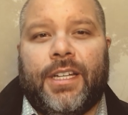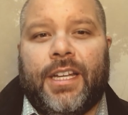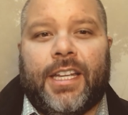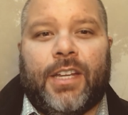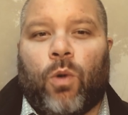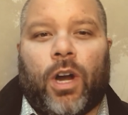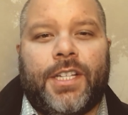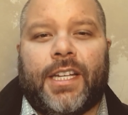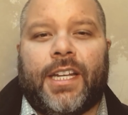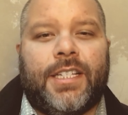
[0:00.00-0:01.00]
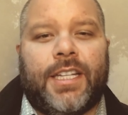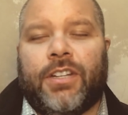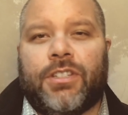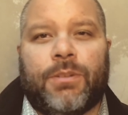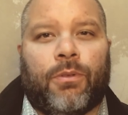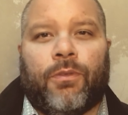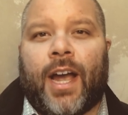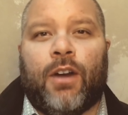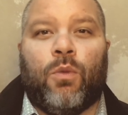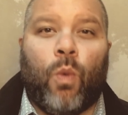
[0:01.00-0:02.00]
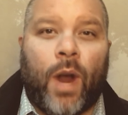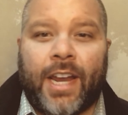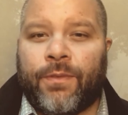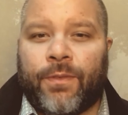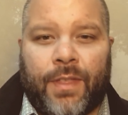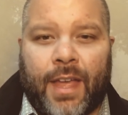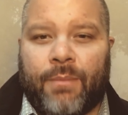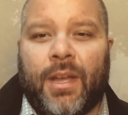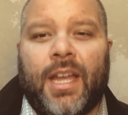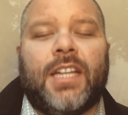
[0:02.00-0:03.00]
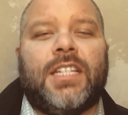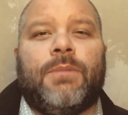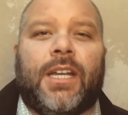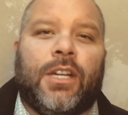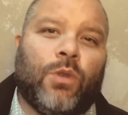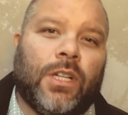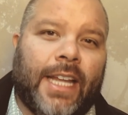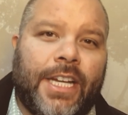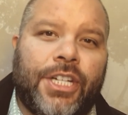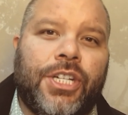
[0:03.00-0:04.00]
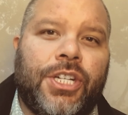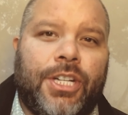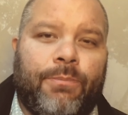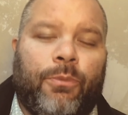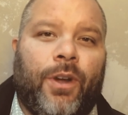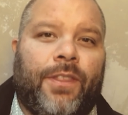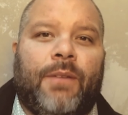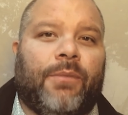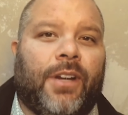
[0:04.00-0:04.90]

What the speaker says: He wanted to continue to provide a way for them to be in relationship with him.